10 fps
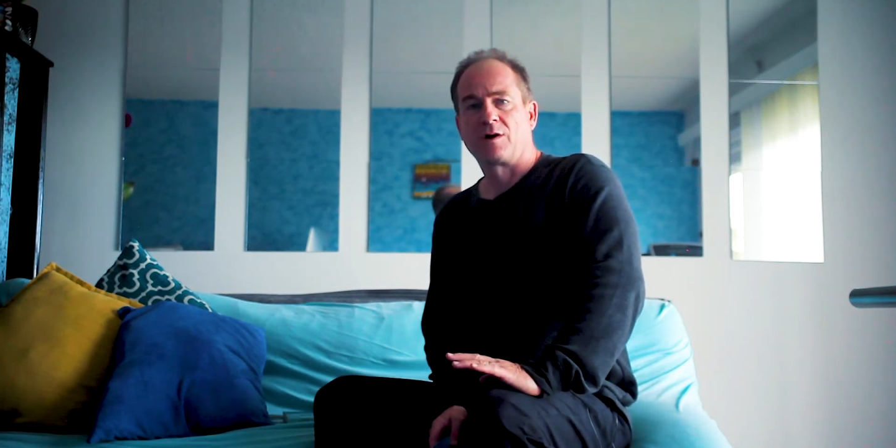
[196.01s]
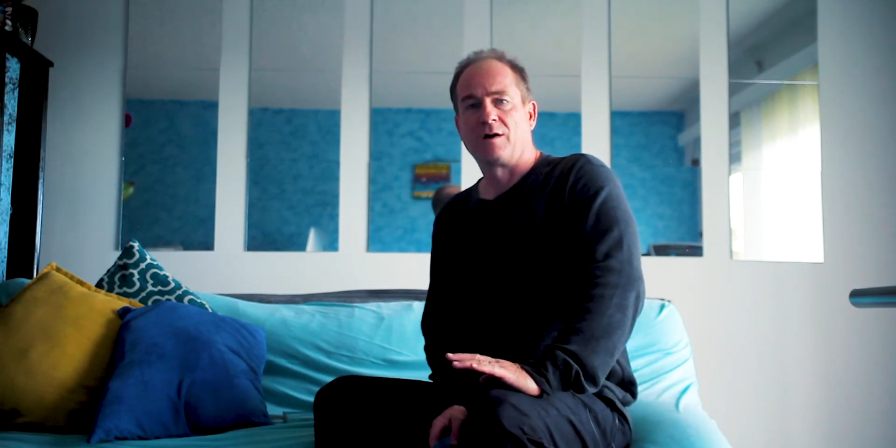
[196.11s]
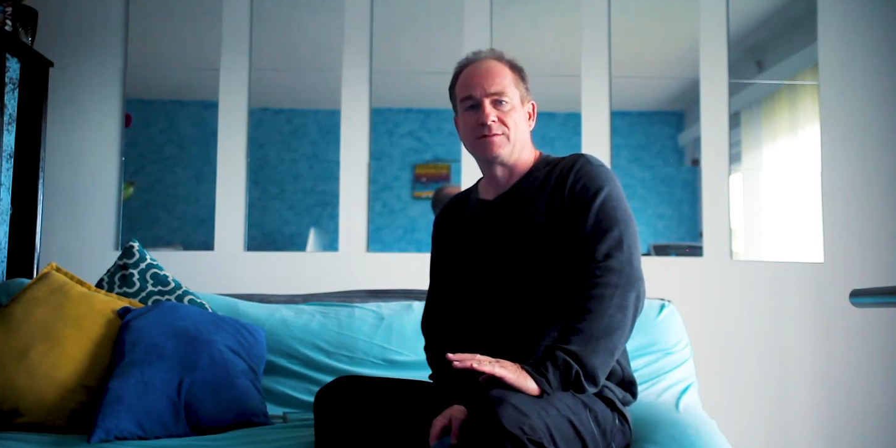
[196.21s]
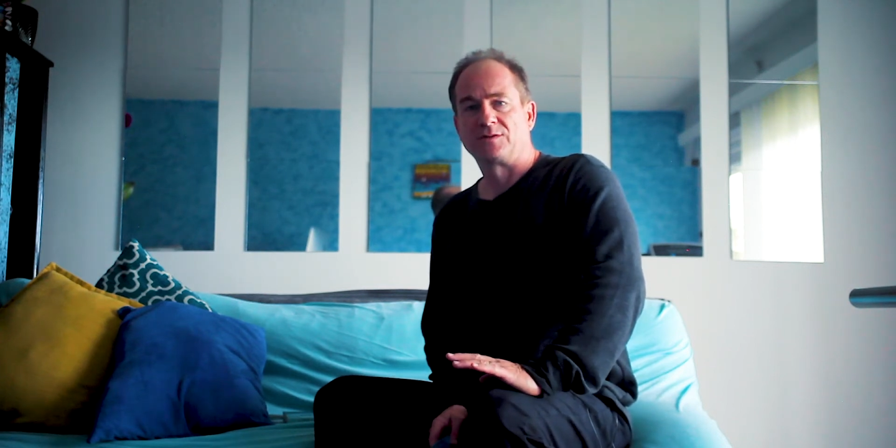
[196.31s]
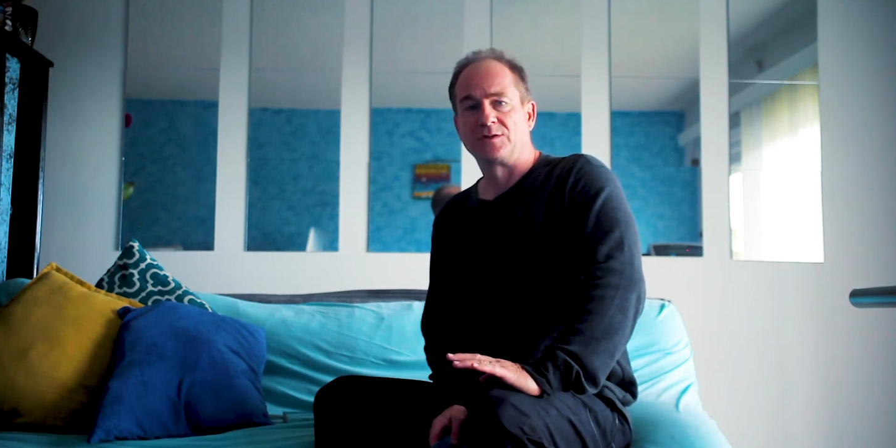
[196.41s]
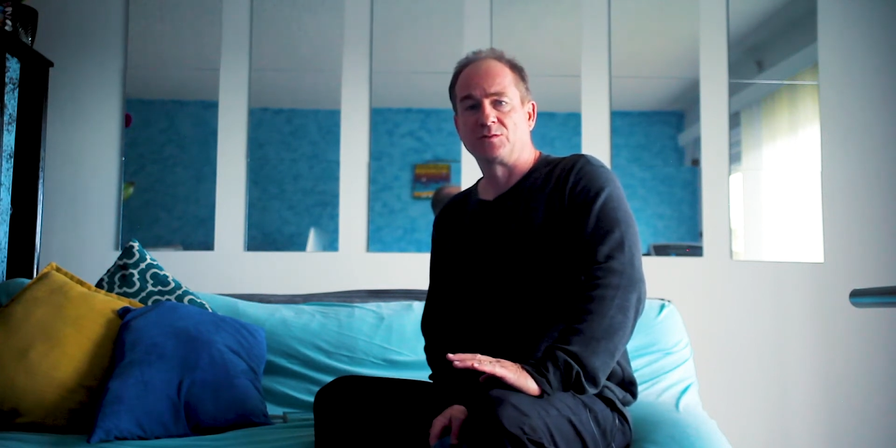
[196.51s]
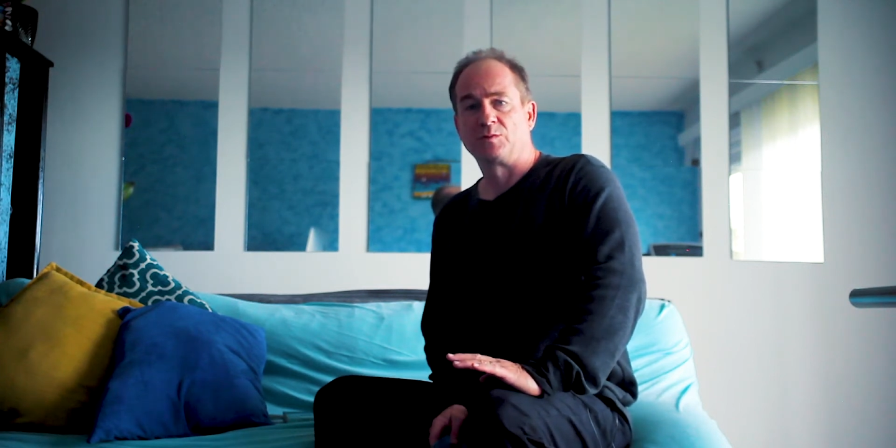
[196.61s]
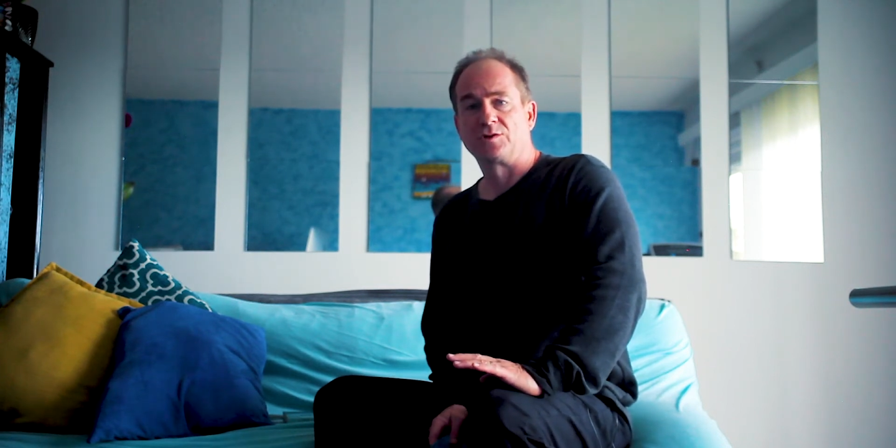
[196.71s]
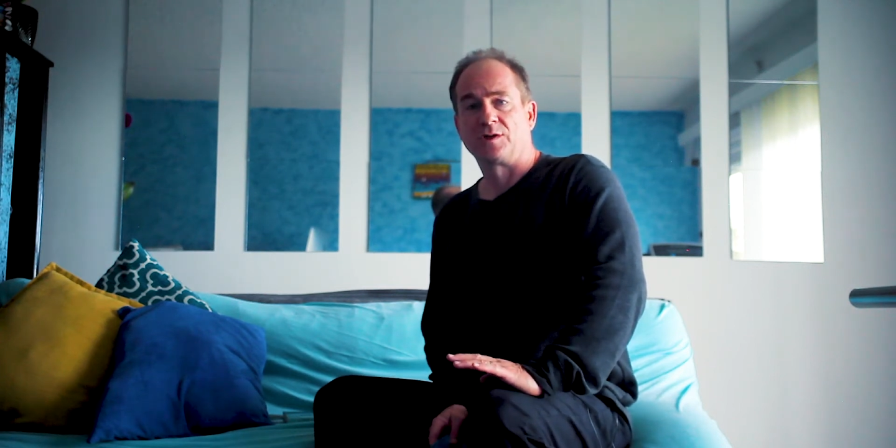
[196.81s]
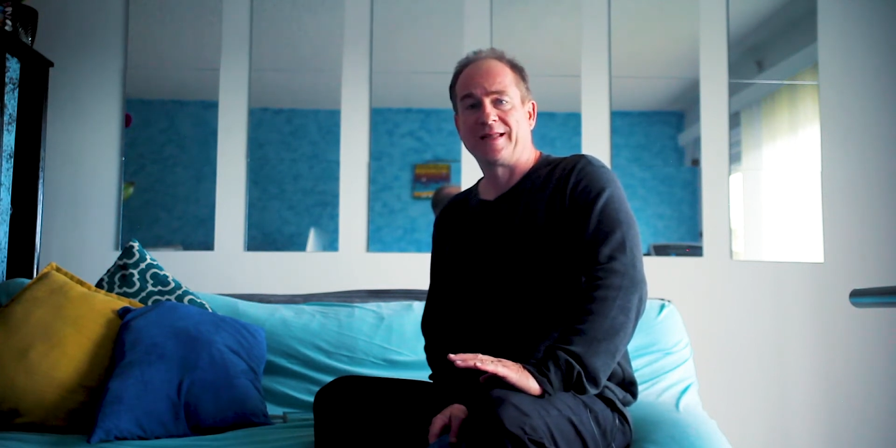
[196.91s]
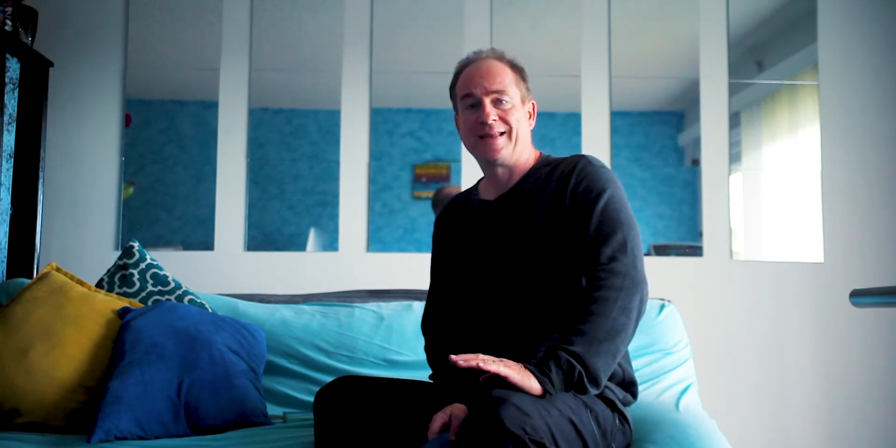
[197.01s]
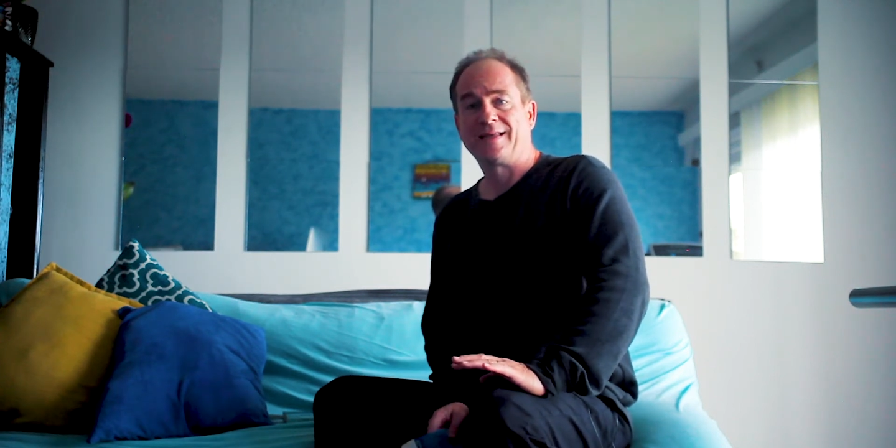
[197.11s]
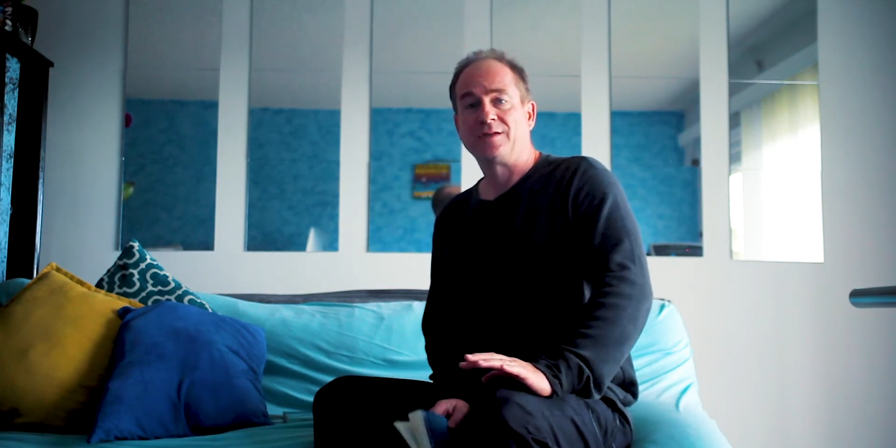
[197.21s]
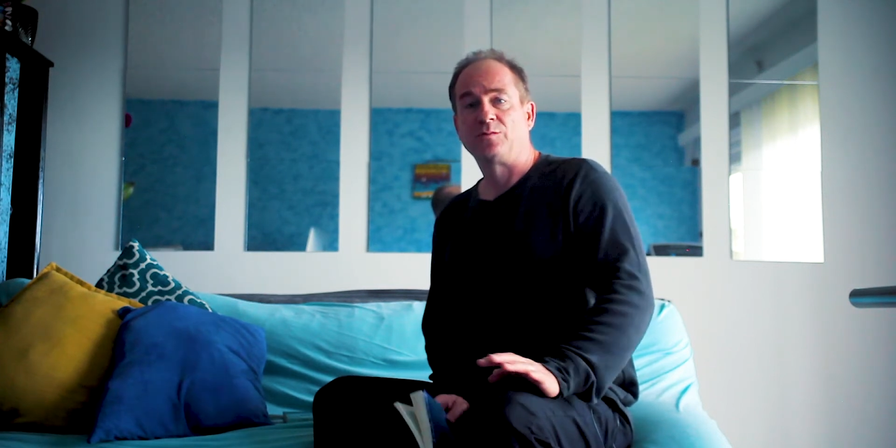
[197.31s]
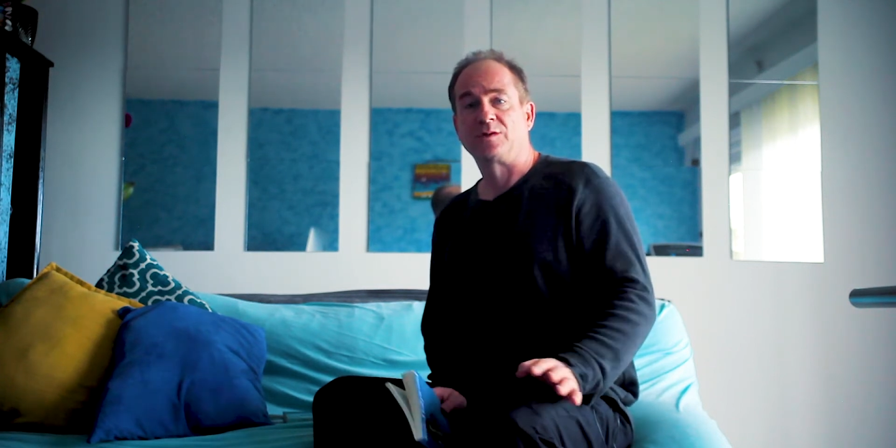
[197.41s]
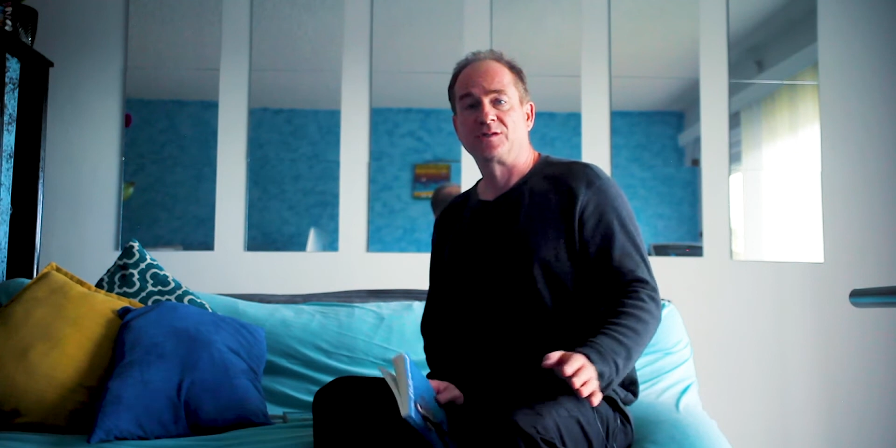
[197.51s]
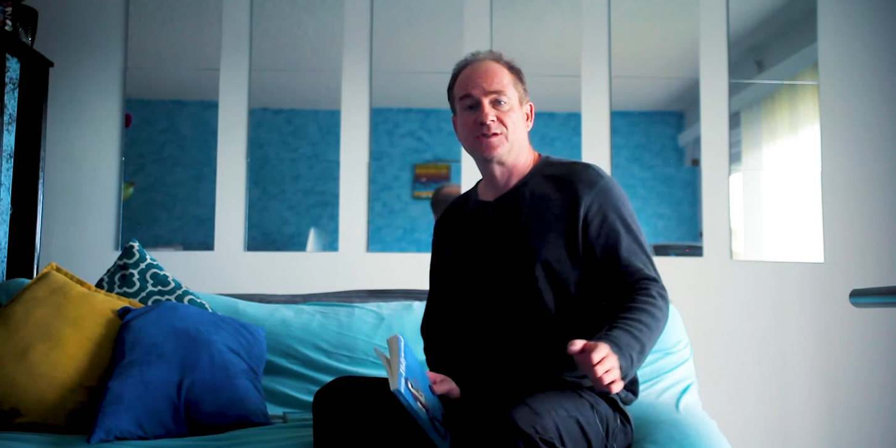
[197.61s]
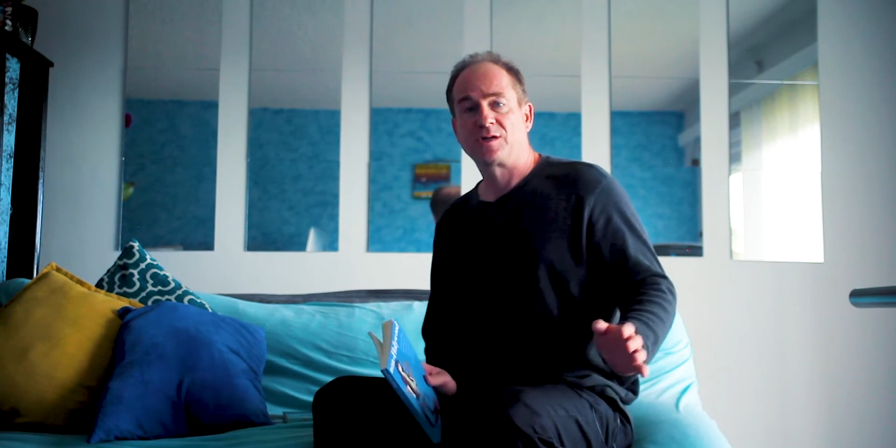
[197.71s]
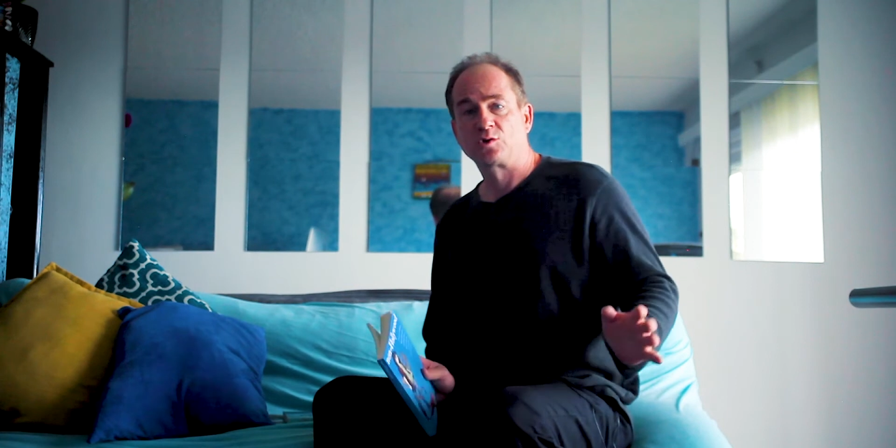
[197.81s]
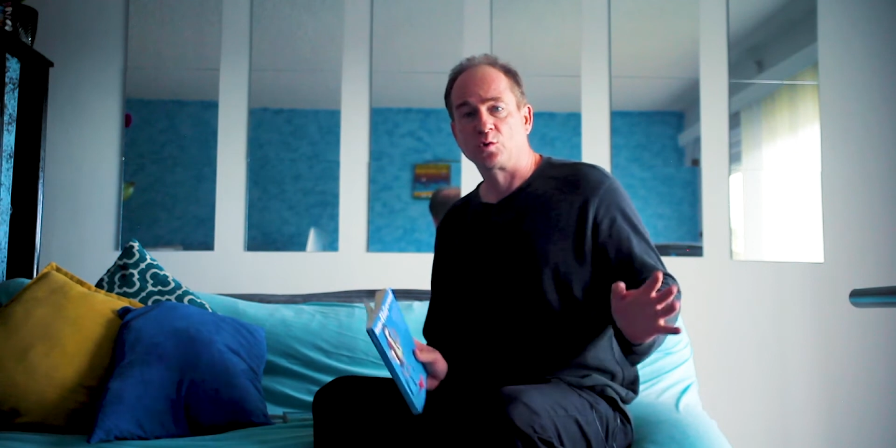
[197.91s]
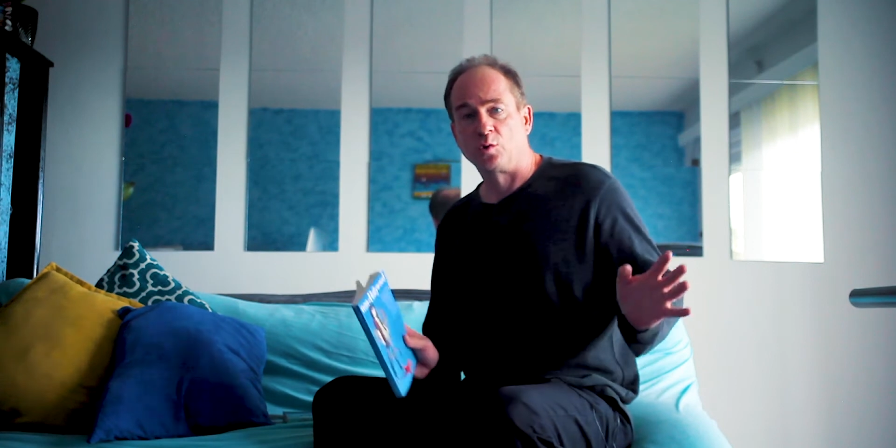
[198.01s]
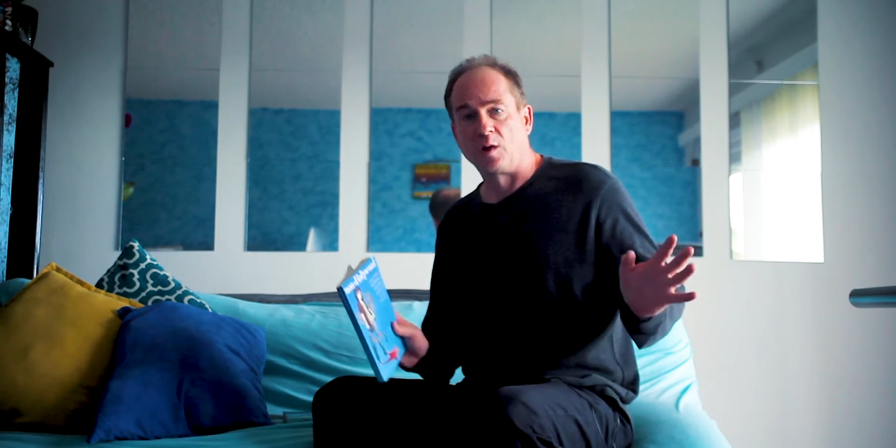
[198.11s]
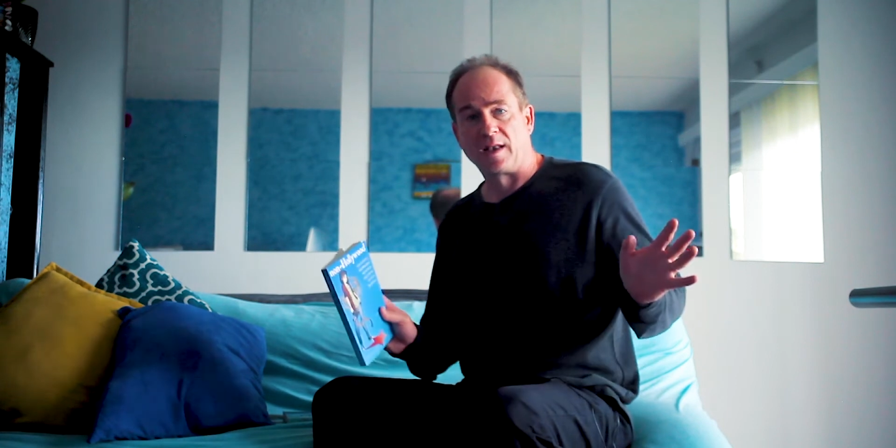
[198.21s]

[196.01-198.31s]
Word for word: offices which led into a central